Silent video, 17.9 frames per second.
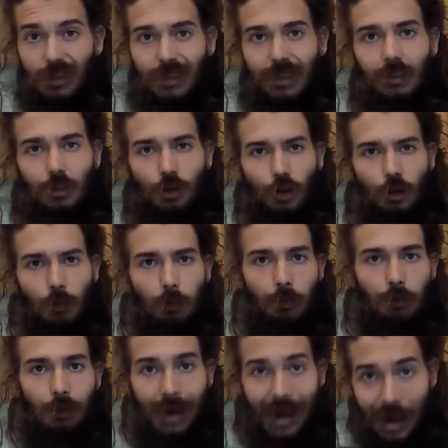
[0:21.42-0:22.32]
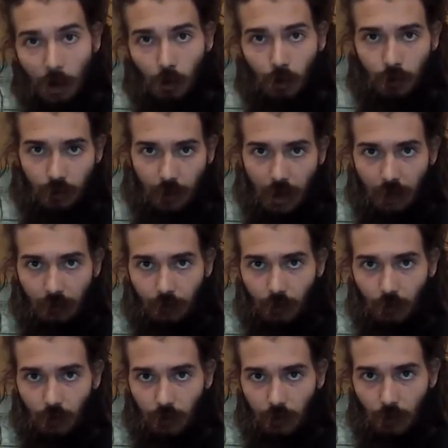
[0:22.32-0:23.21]
did turn brown
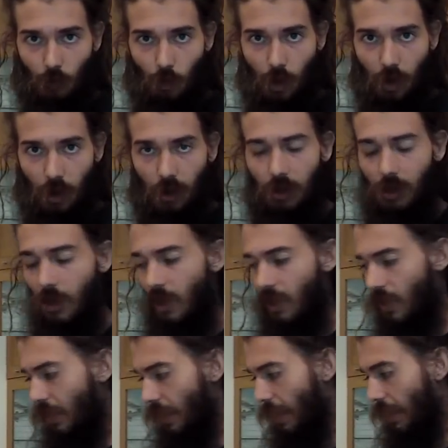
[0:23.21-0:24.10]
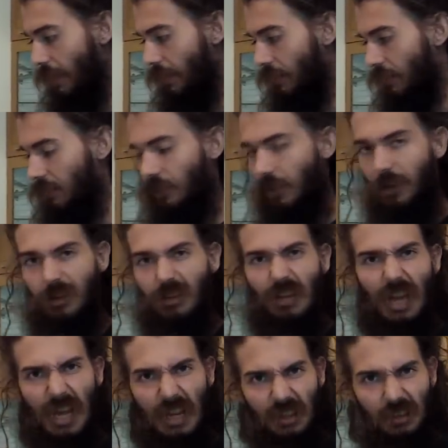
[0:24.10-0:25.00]
after a little while and started
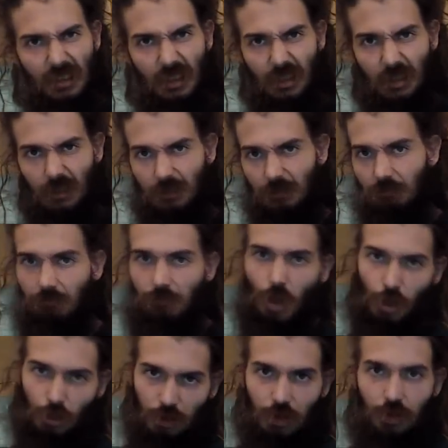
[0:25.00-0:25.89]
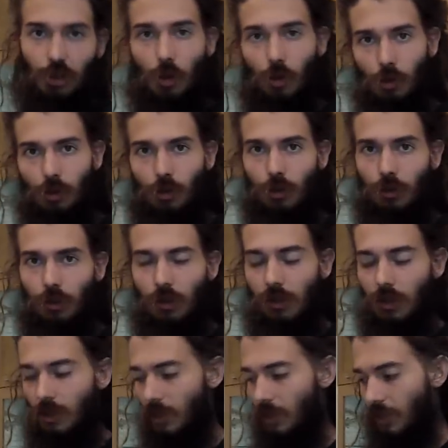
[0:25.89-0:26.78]
tasting not so good.
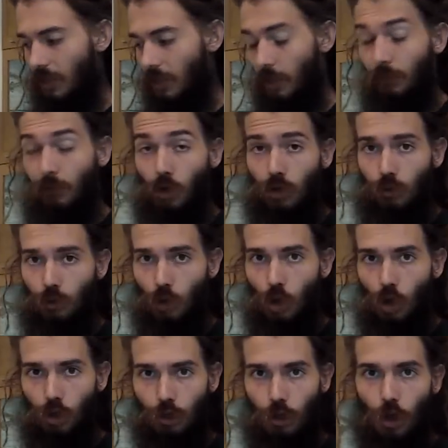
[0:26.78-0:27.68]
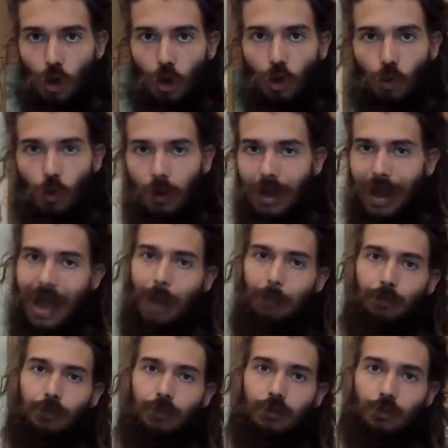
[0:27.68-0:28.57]
And of course we all know what
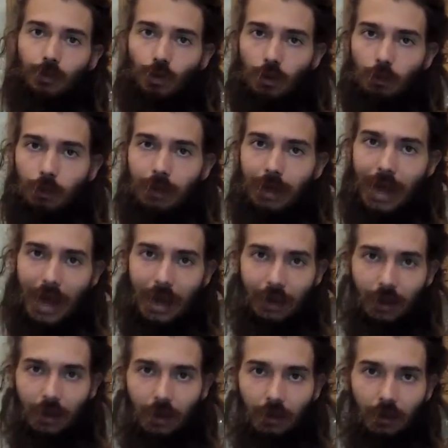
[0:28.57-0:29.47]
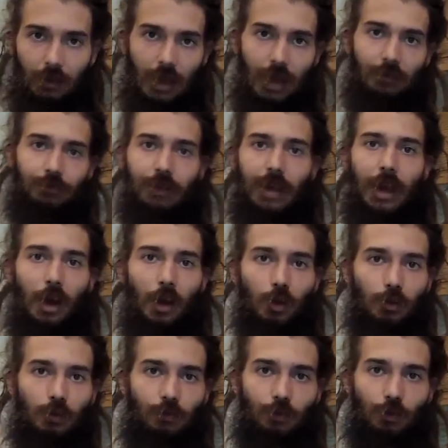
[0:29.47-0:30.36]
happens to a banana left
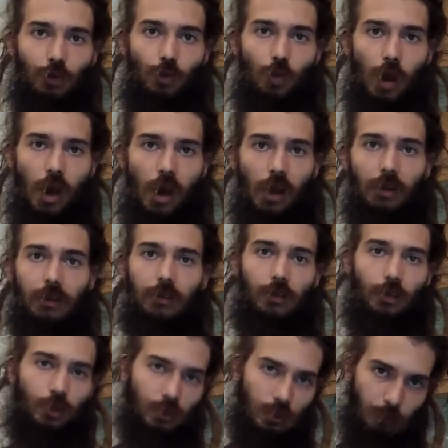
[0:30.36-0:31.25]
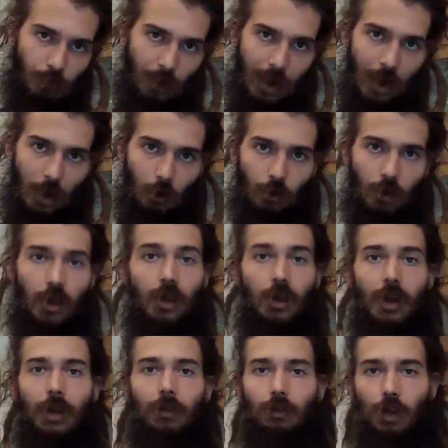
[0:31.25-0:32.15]
out for a while. It turns brown.
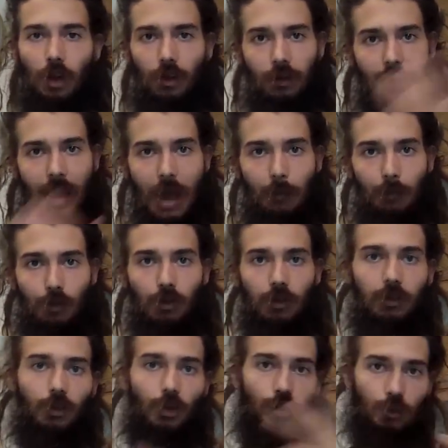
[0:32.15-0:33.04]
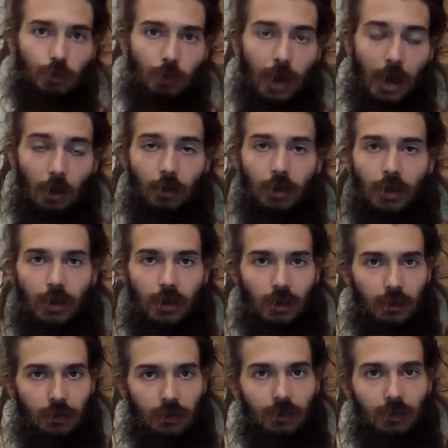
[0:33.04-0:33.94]
Cut an apple, it turns brown.
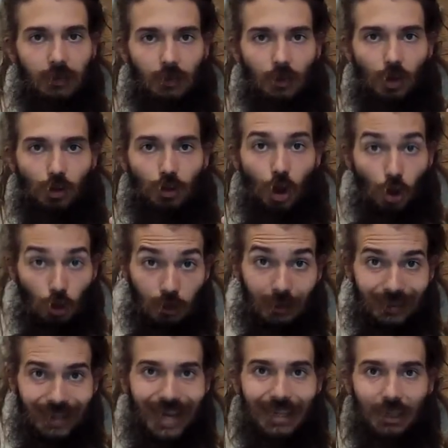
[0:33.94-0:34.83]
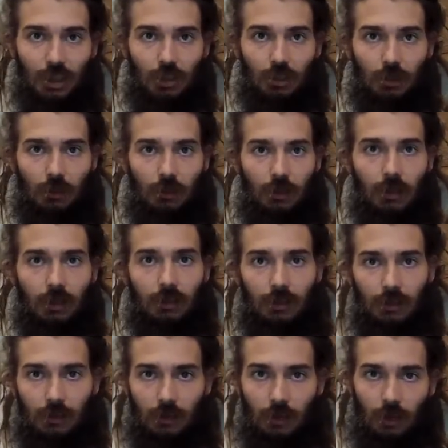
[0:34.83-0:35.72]
This is called oxidation.
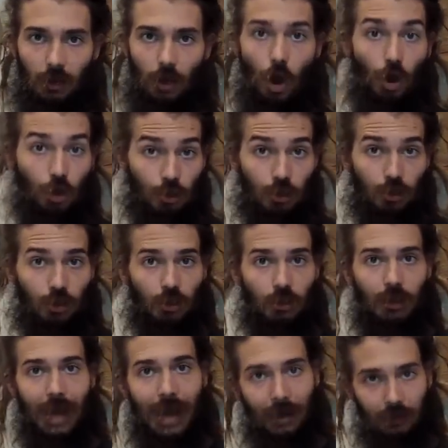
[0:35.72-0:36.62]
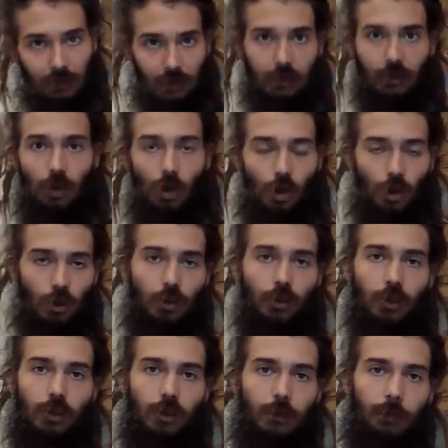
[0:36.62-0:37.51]
It's the oxygen acting
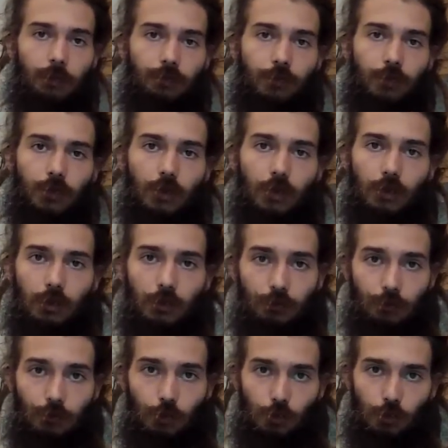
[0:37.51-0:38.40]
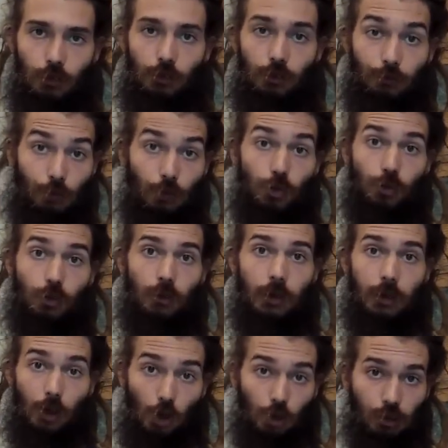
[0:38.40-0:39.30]
on the food
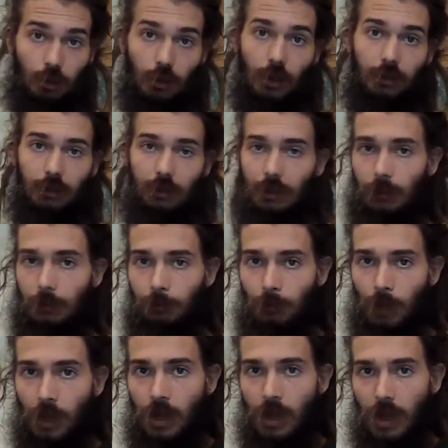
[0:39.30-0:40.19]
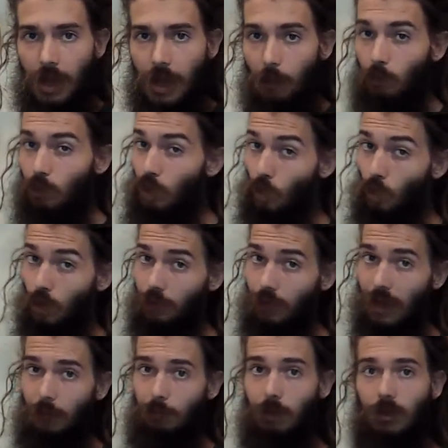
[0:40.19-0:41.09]
and oxidizing it. And we don't want
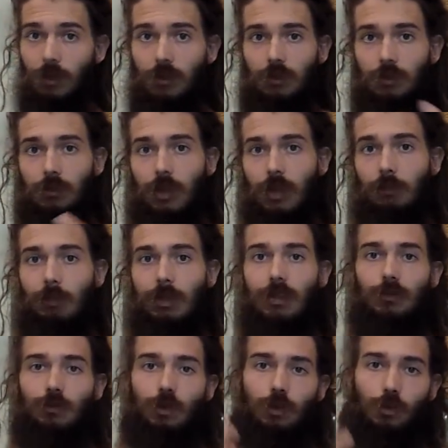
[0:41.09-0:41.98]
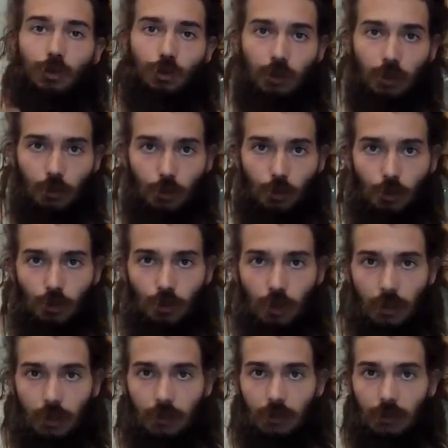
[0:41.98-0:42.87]
that, because that means we're losing
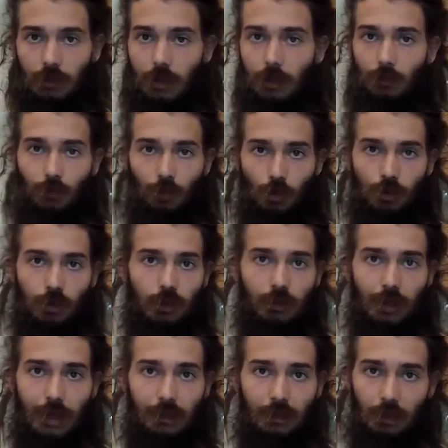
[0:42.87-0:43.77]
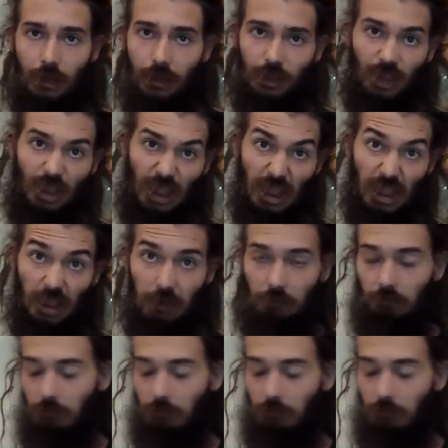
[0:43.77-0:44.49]
nutrients, and of course it tastes like shit.